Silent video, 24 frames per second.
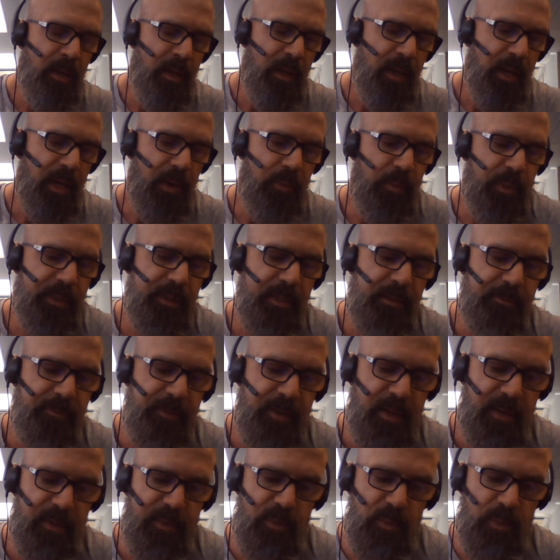And what they
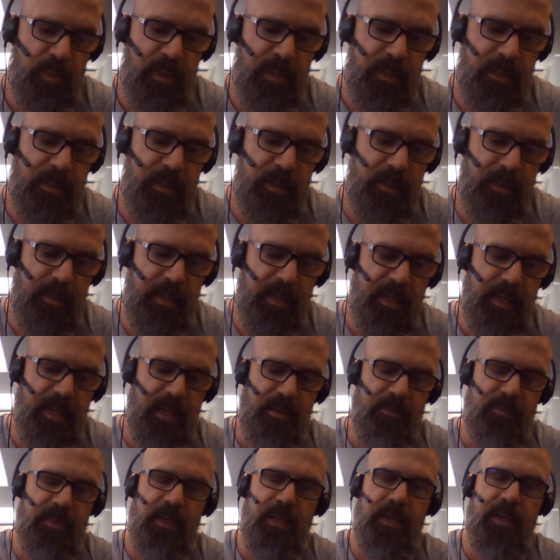found, when they
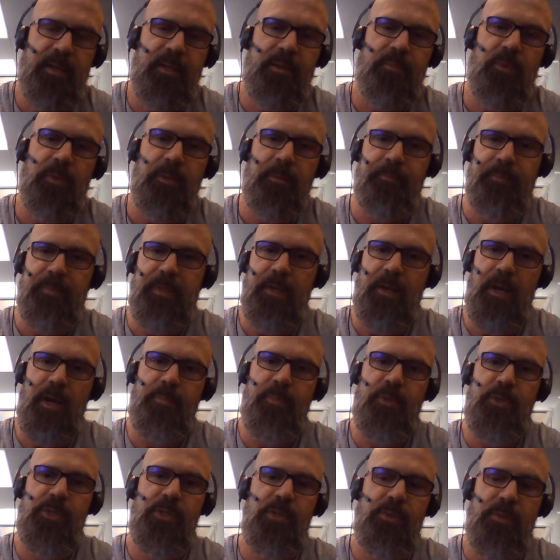gave the animal an
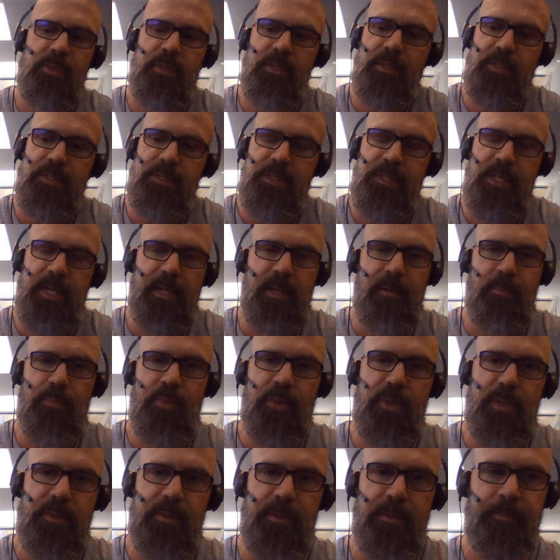opportunity to take a
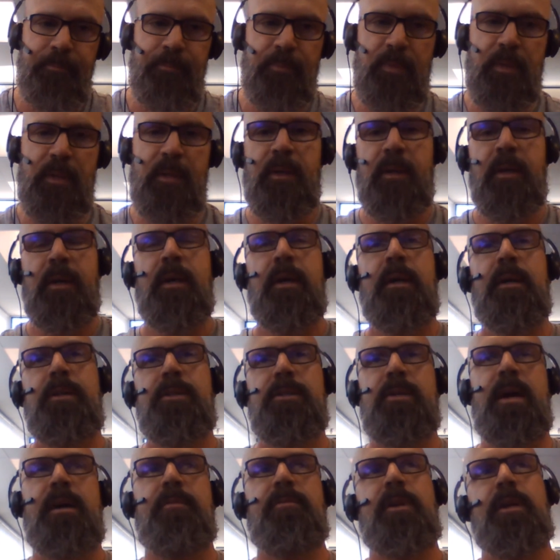breather,
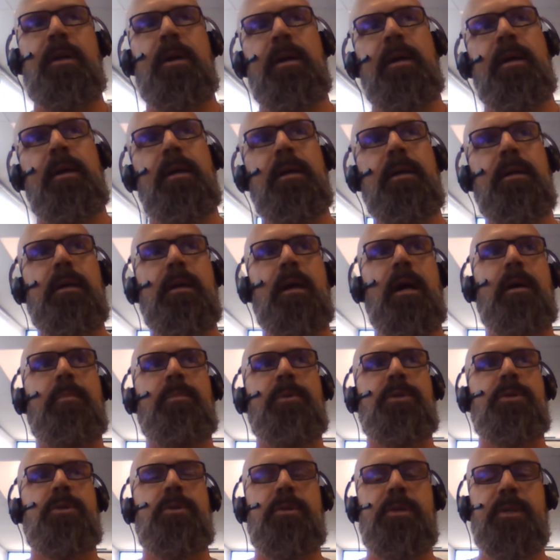to have an
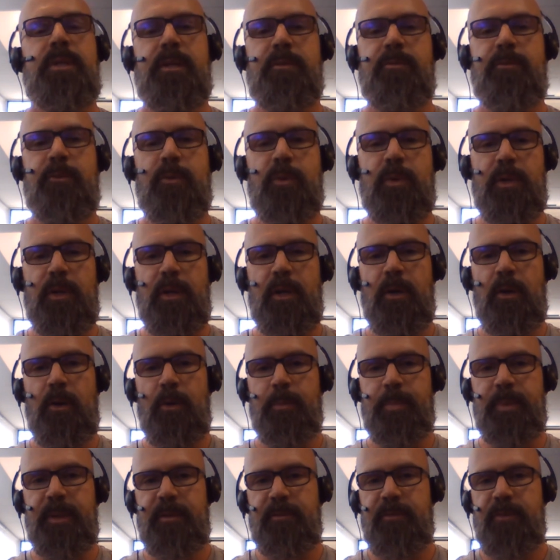opportunity for
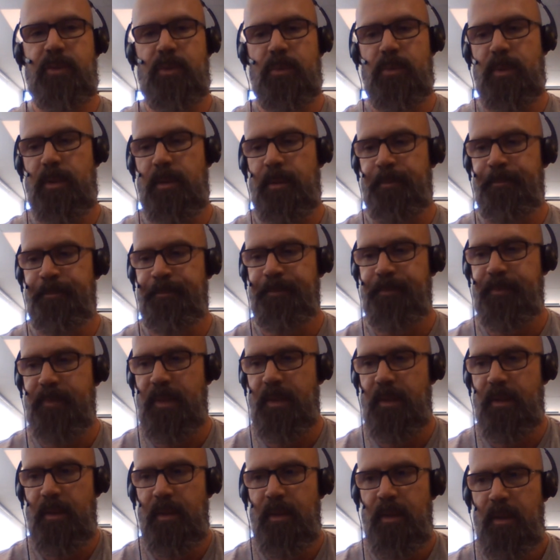hope, if you will,
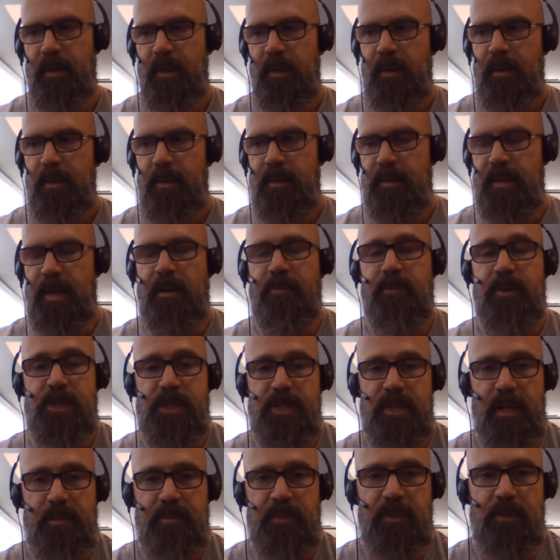the average
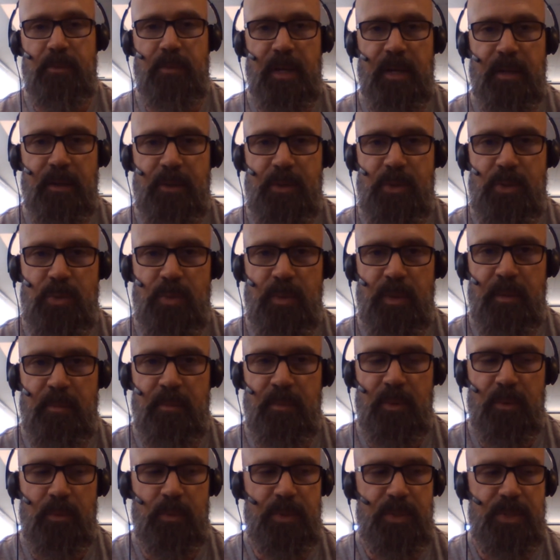time that the rat could
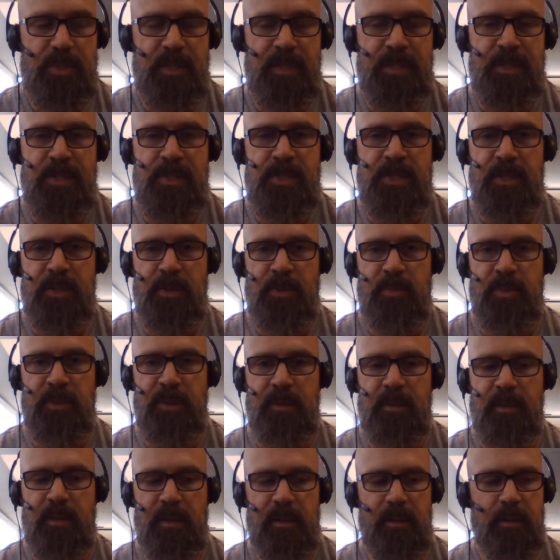swim was considerably
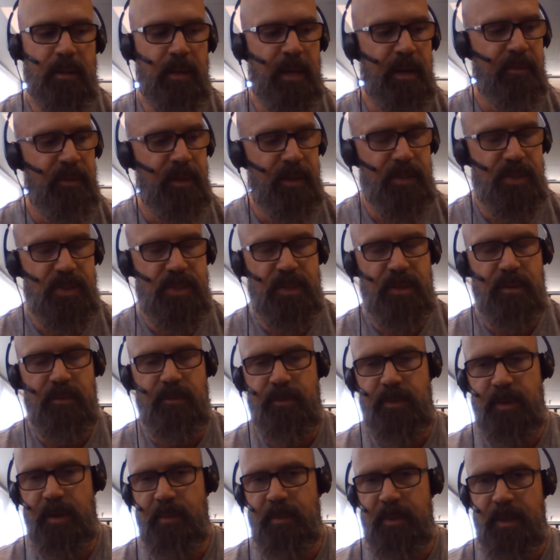longer. I haven't got the study in
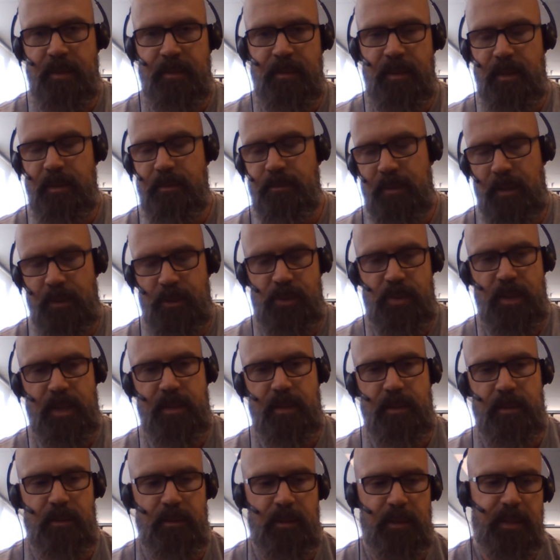front of me. I'll try
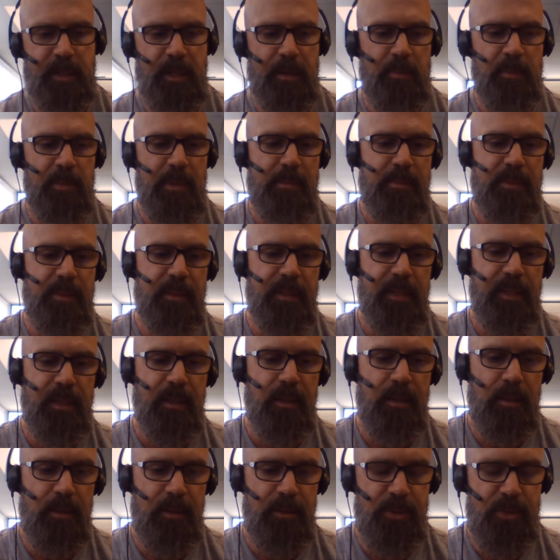to look it up and maybe link
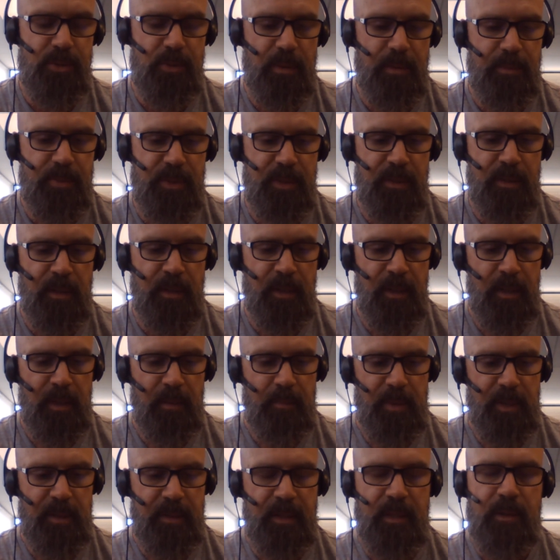it in the description,
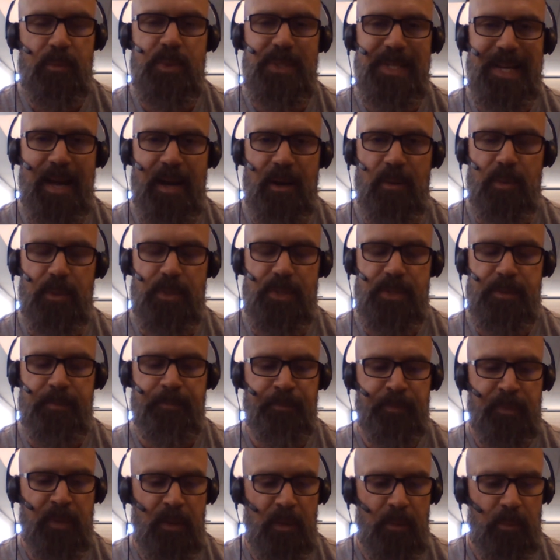but I think it was hours
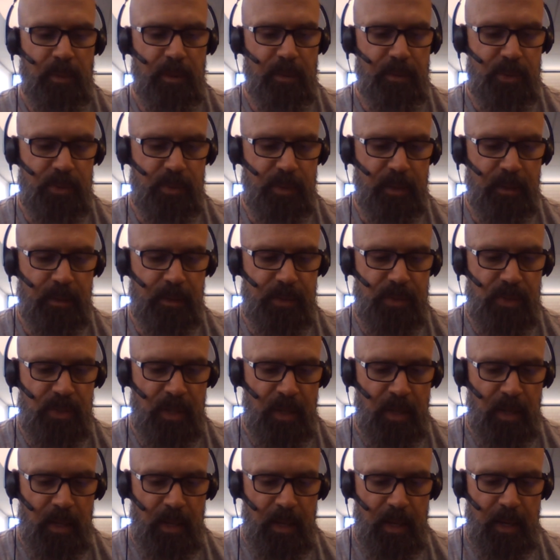when I was reading this.
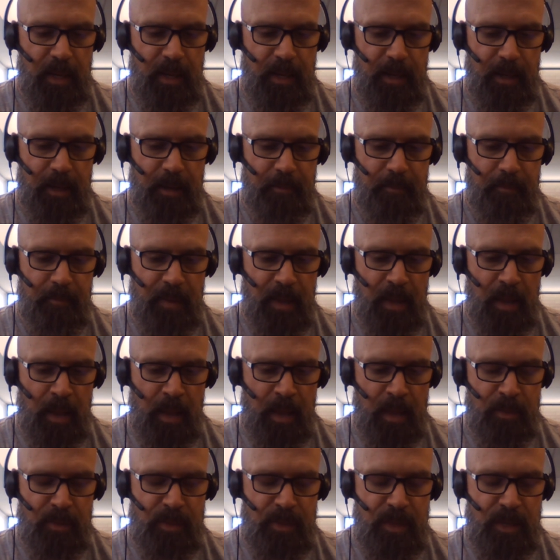And
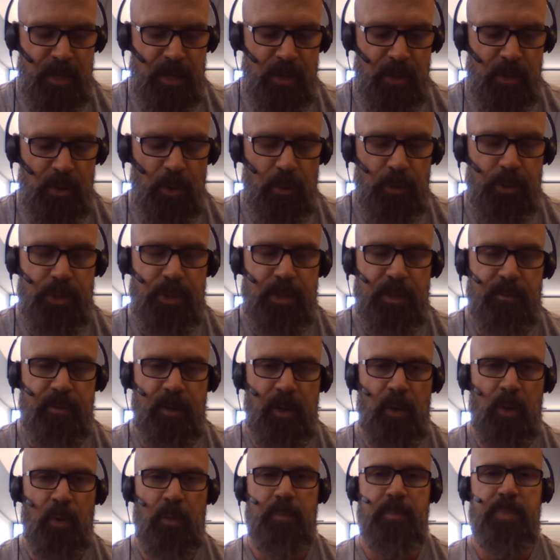the notion of
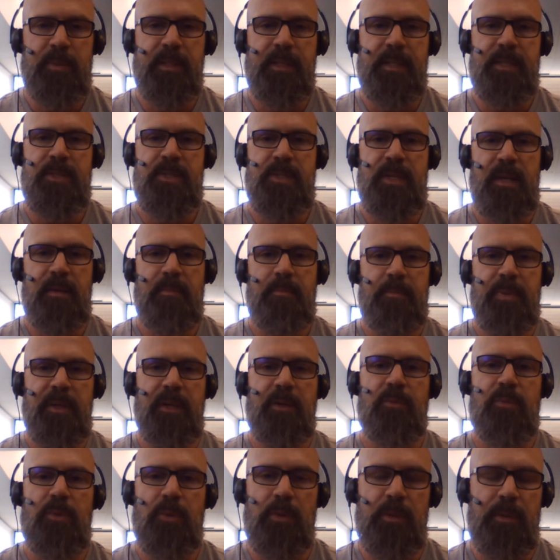hope plays a
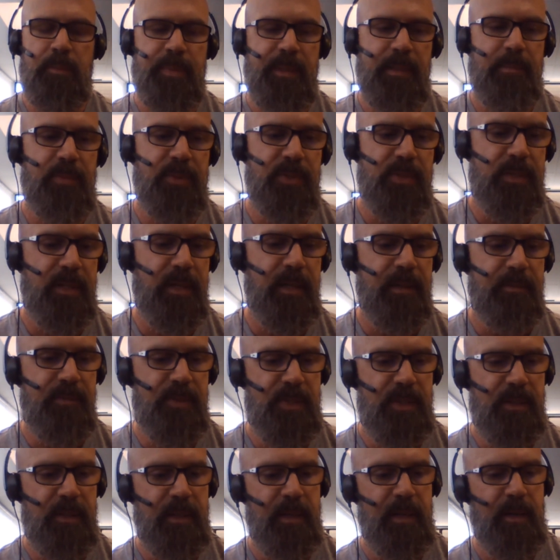big role in people's
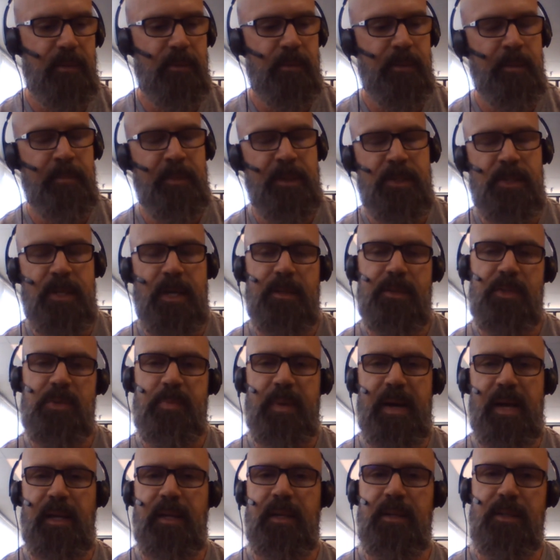lives. Now, I'm going to tie this
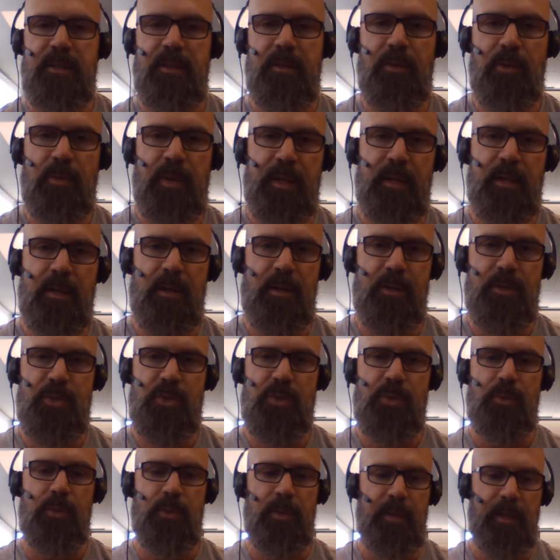back into the credit card
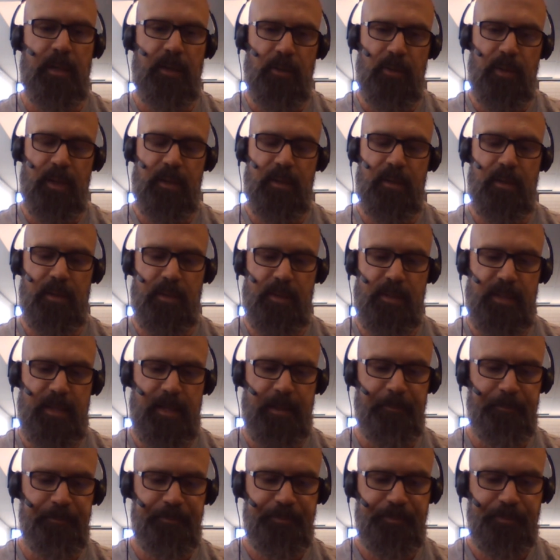score and credit card
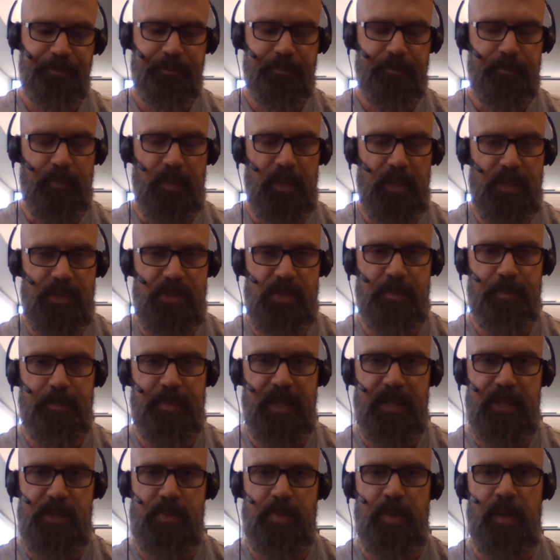debt, because the
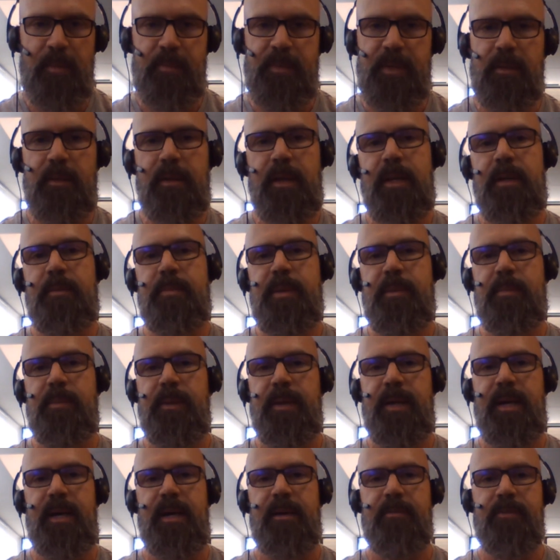biggest problem that a lot of people
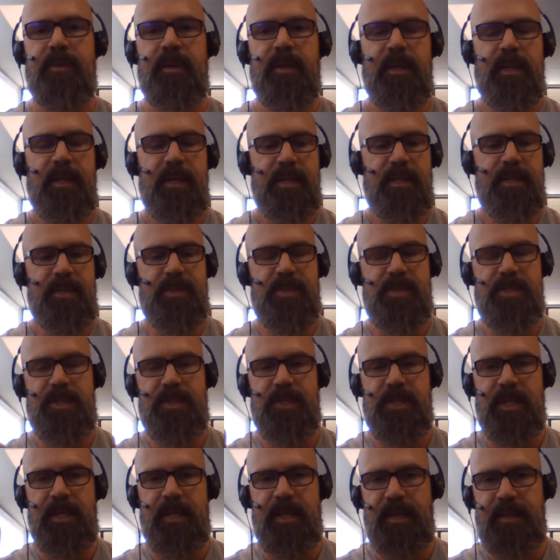have is
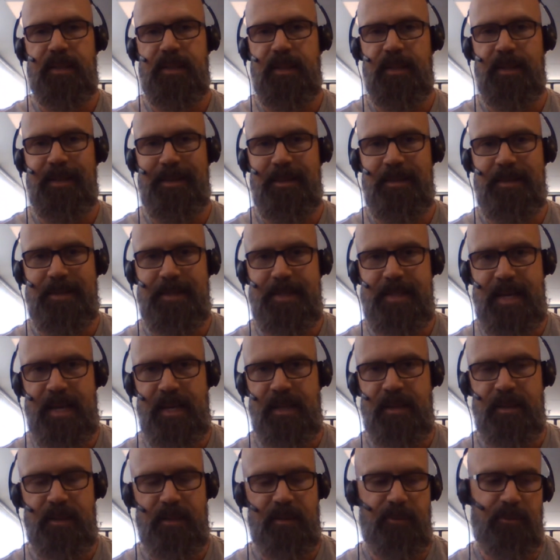disconnecting the
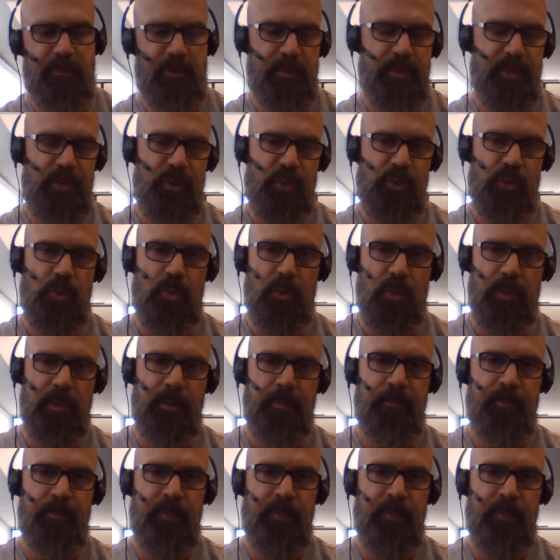debt from the score.